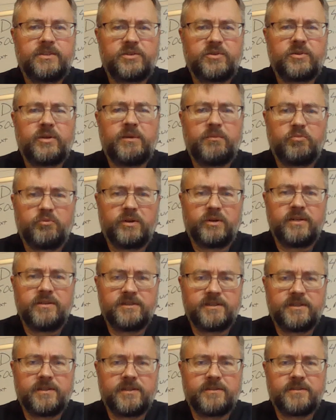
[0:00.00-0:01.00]
So He
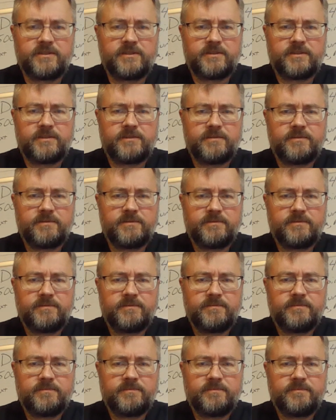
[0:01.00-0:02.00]
brings us
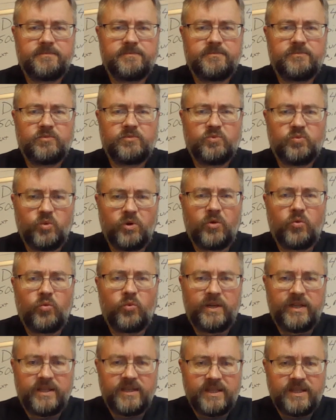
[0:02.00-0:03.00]

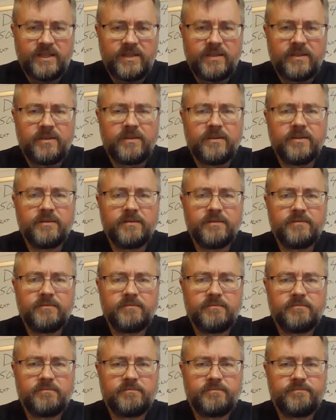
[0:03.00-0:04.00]
what we need.
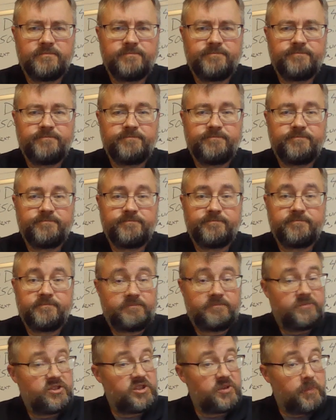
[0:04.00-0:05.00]

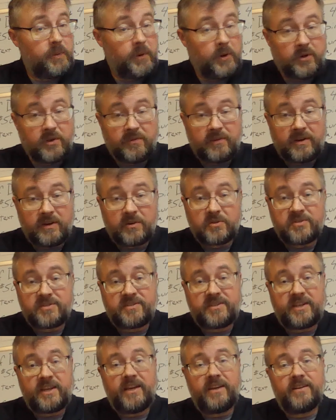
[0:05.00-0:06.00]
Spirit of
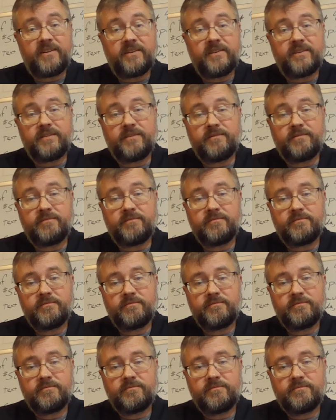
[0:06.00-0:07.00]
understanding,
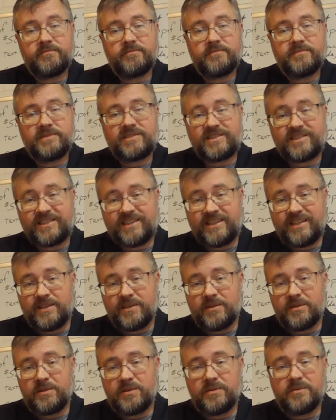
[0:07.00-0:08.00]

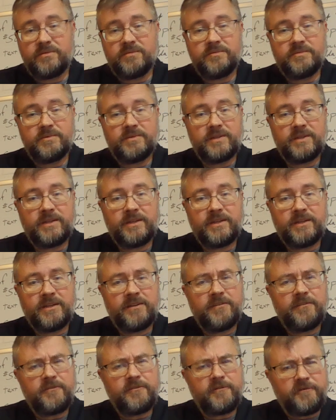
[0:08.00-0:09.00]
skill,
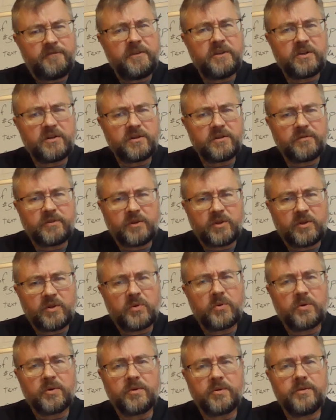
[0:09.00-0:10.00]
fear of the
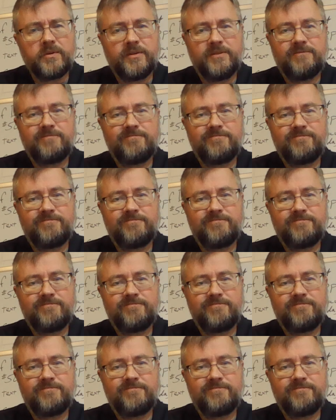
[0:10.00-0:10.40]
Lord,